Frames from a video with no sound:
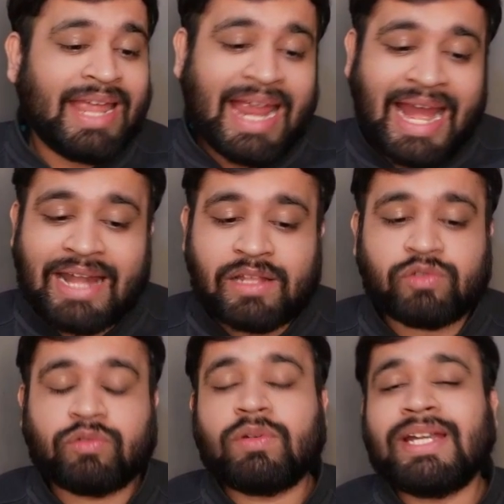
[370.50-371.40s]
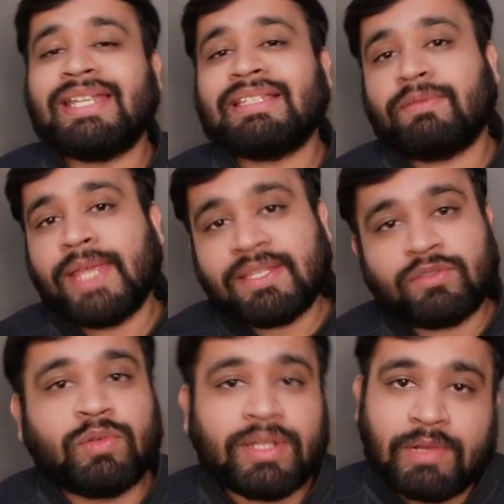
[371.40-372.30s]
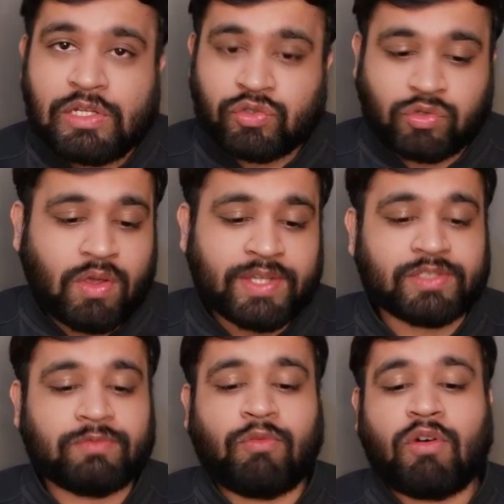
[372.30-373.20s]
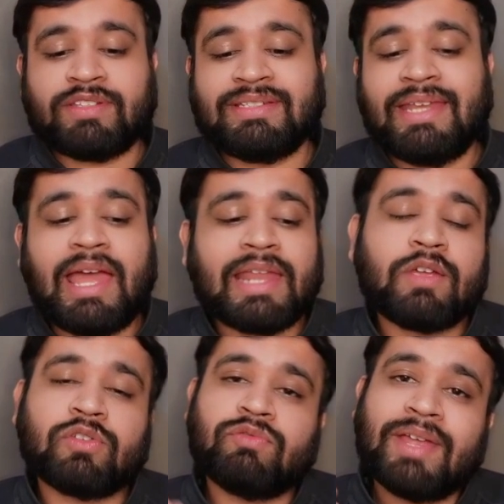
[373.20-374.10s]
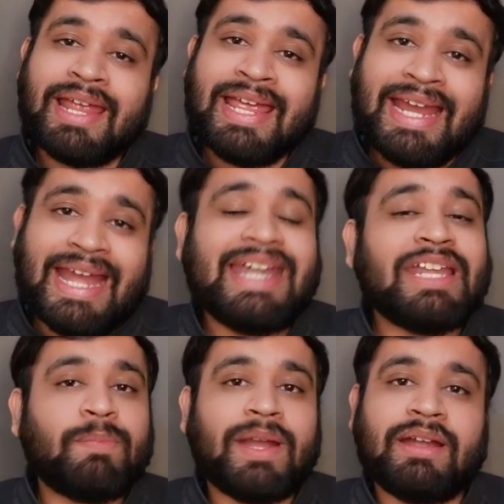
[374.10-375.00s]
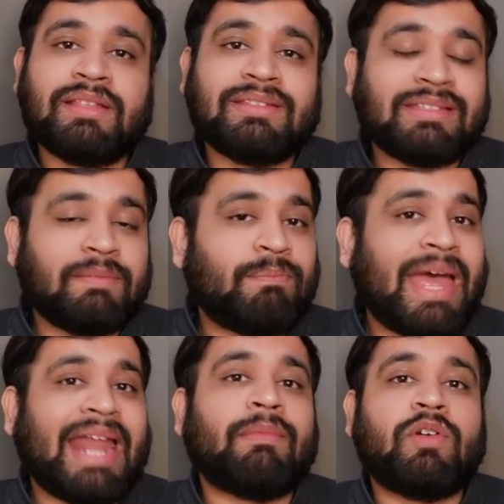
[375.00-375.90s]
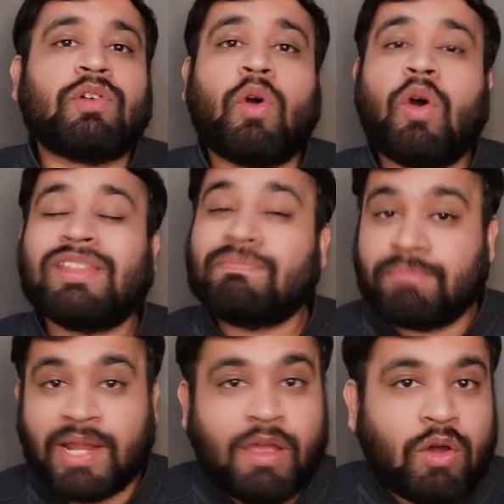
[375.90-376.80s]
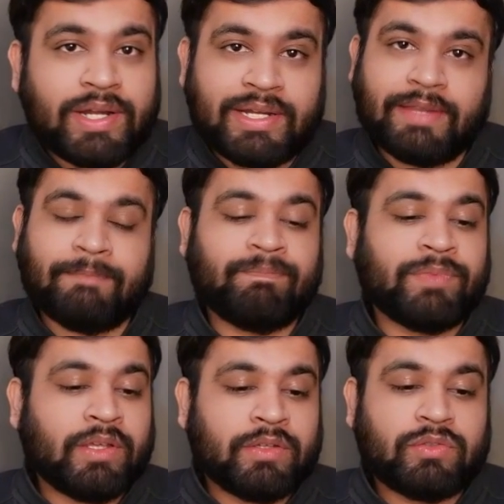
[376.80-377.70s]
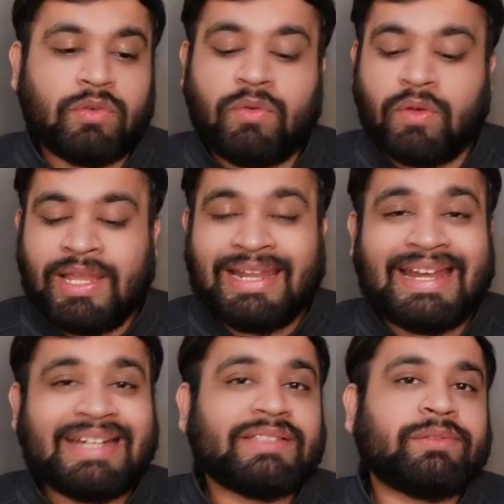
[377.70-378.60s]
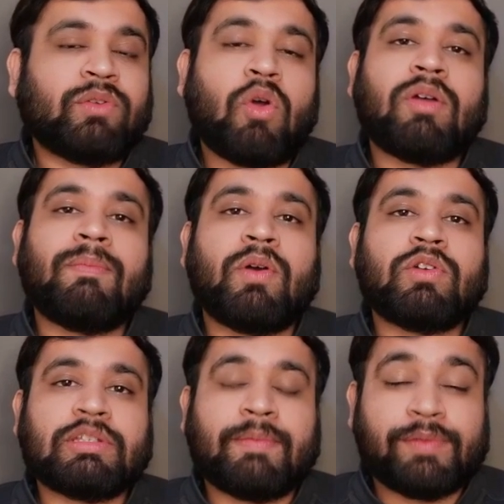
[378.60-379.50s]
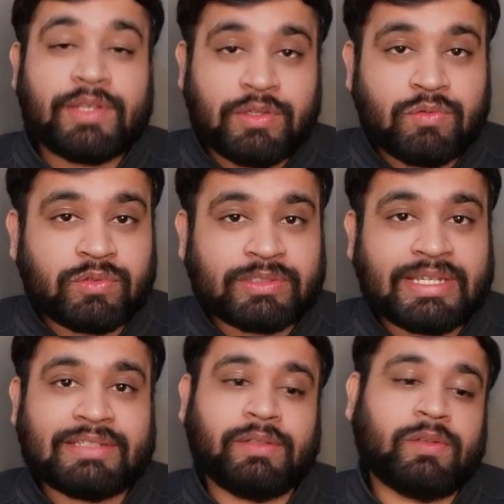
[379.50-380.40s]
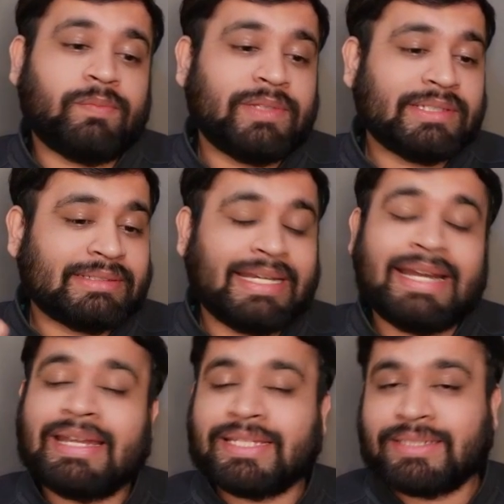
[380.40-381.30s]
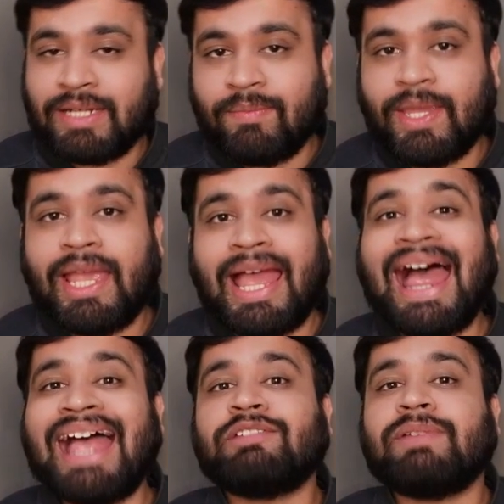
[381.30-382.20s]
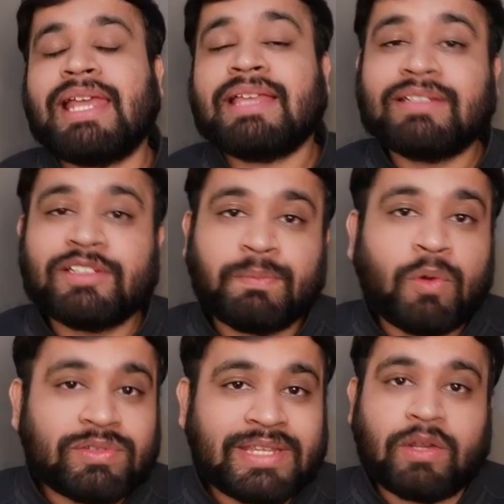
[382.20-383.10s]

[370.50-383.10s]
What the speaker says: and also it is very suitable choice for scenarios where independence is the paramount or the priority. So let's talk about some of the use cases of this stateless streaming as well as its pros and